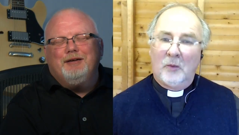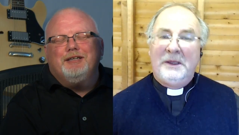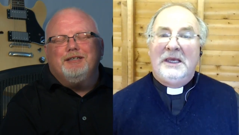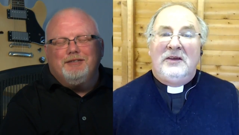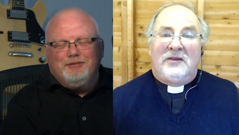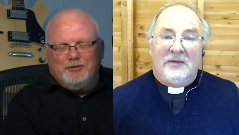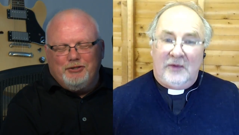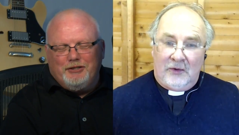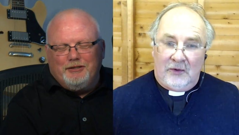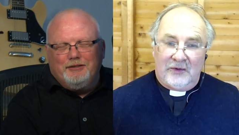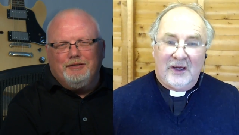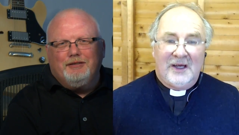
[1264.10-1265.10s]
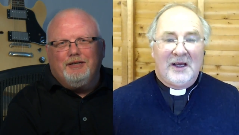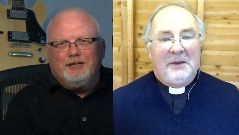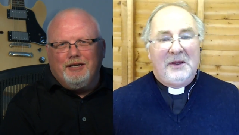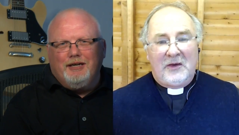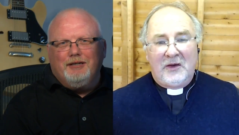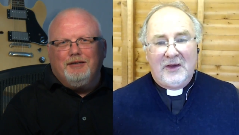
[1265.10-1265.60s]
Speaker 1: or uh, be interviewed. Sure. Okay.
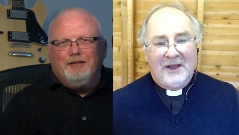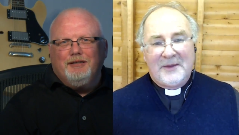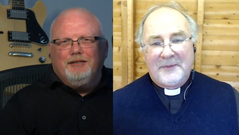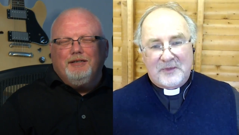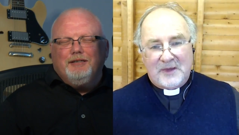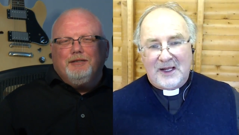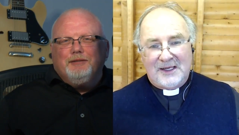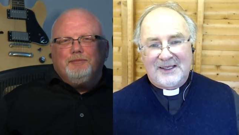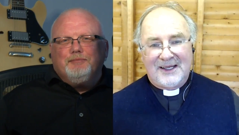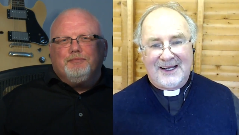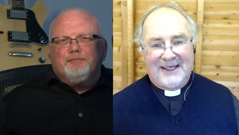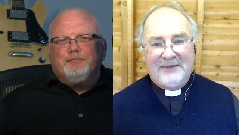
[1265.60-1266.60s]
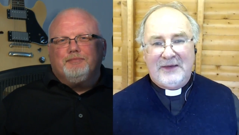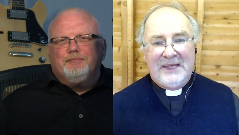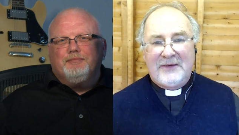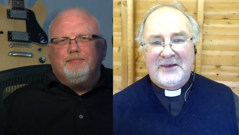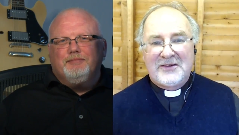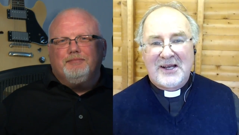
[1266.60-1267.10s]
I mean, the, uh,
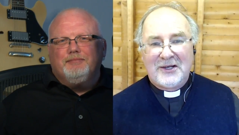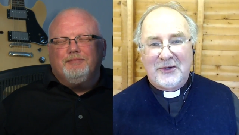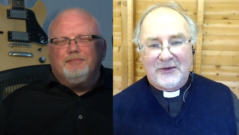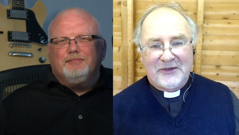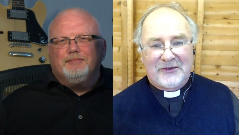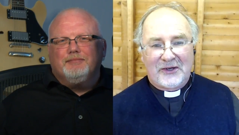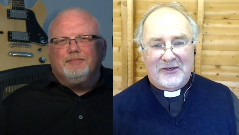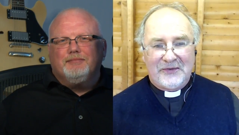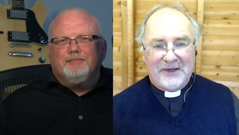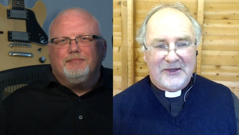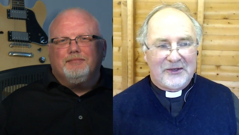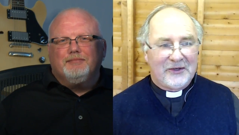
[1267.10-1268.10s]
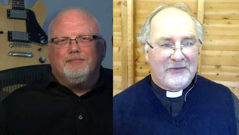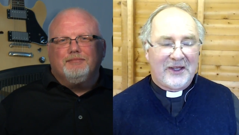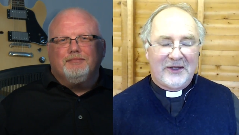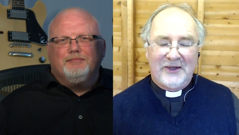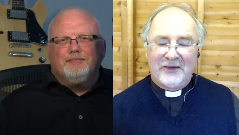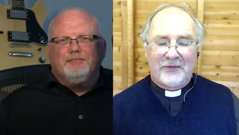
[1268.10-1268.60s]
evangelicals in the Church of England have
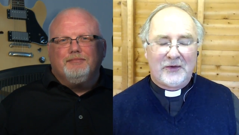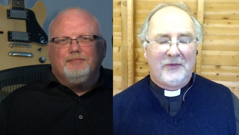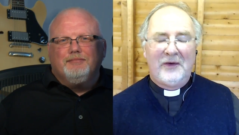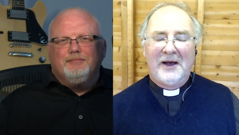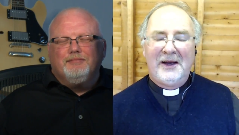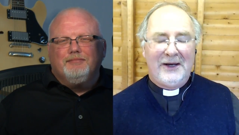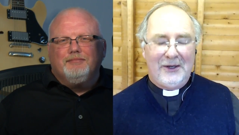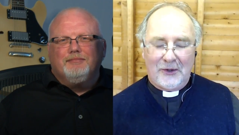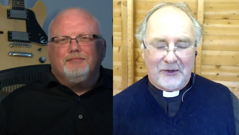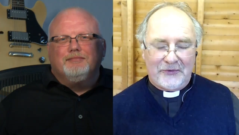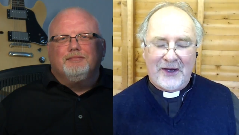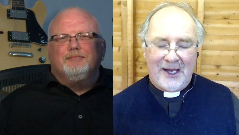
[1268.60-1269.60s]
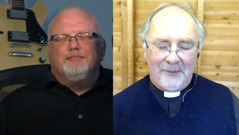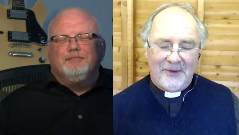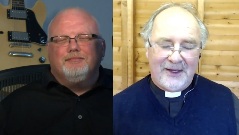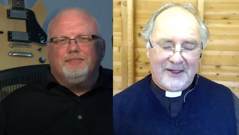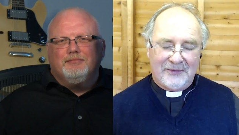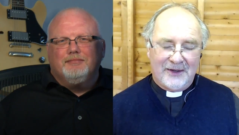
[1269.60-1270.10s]
done this for a very long time.
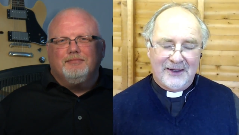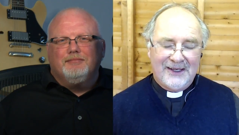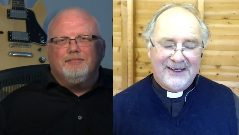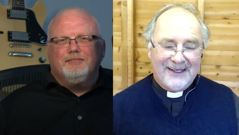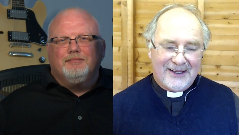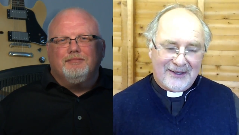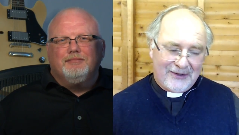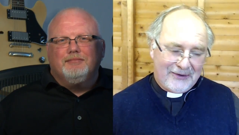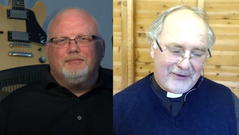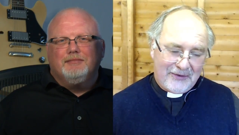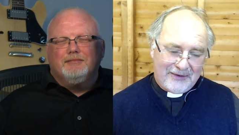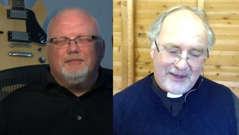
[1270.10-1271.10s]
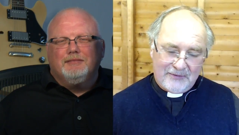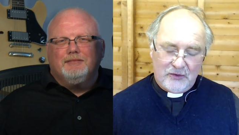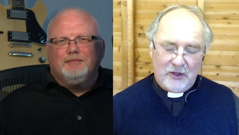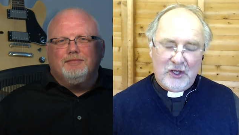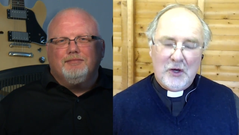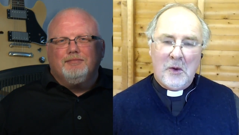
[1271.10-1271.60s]
They've uh, uh
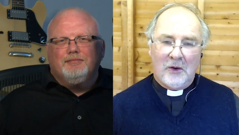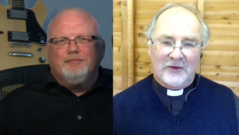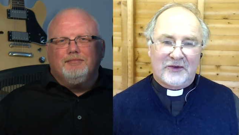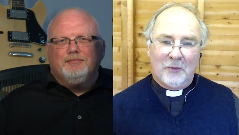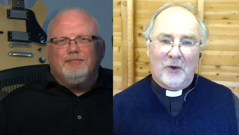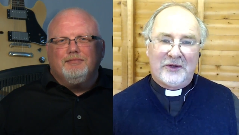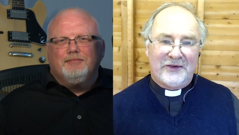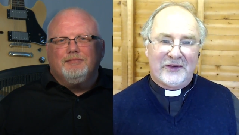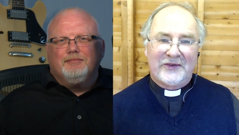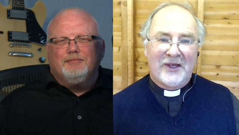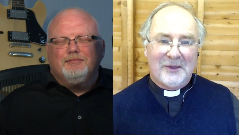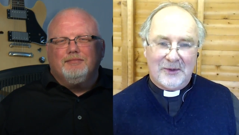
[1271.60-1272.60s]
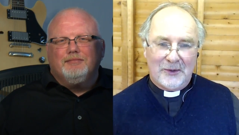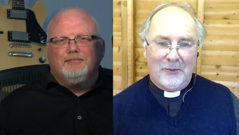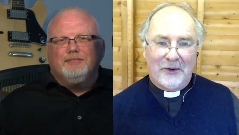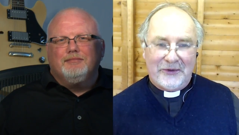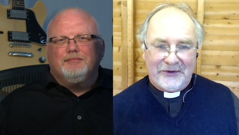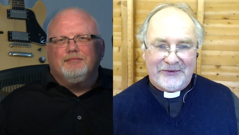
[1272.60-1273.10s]
they've nuanced what is a sermon and
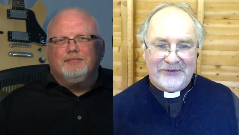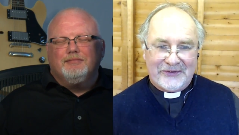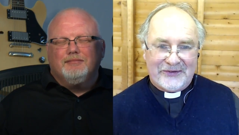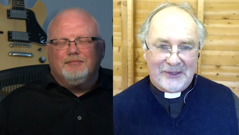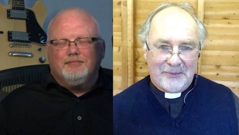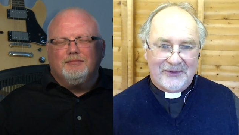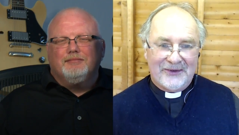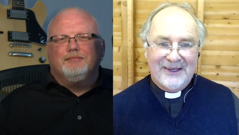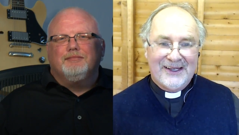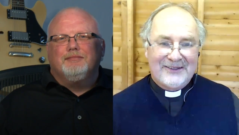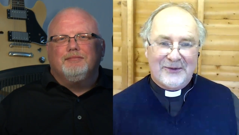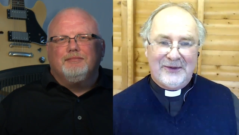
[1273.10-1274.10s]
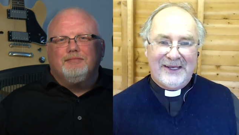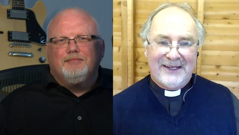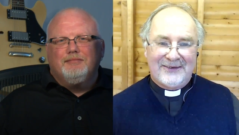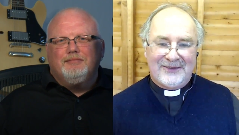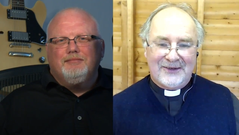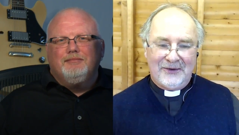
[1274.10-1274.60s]
what isn't a sermon to the
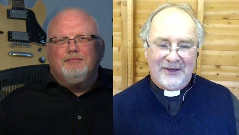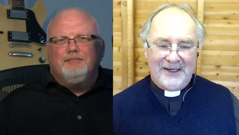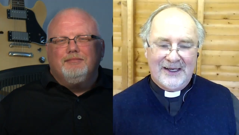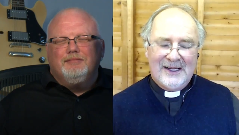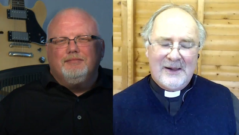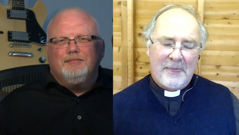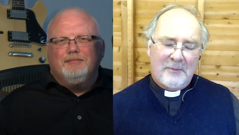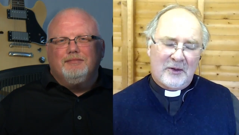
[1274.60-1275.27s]
nth degree.